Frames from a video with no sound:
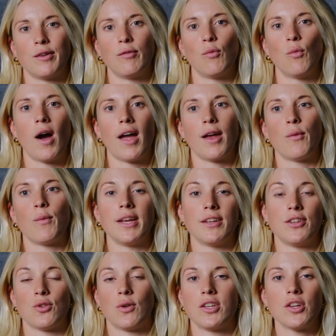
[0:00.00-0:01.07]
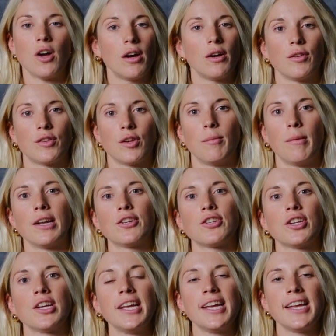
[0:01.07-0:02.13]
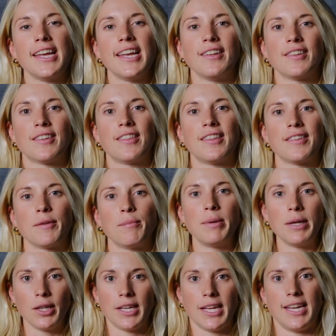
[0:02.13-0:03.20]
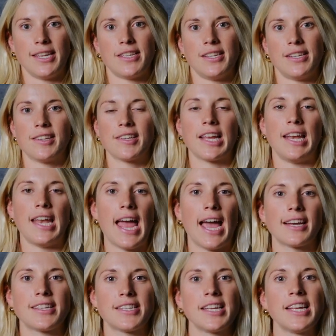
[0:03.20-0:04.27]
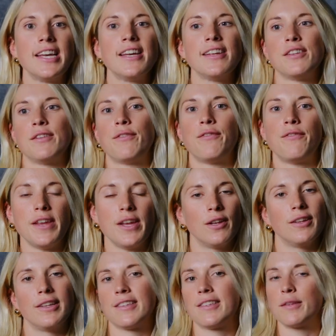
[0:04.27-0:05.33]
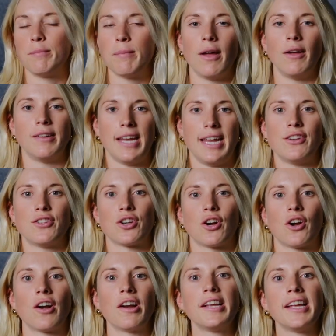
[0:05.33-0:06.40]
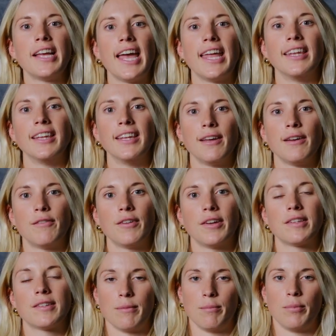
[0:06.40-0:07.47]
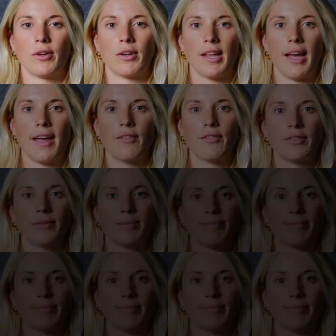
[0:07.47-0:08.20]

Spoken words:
of why we enjoy Tahoe so much, is this ability to disconnect, to feel and smell nature, and live a simpler life.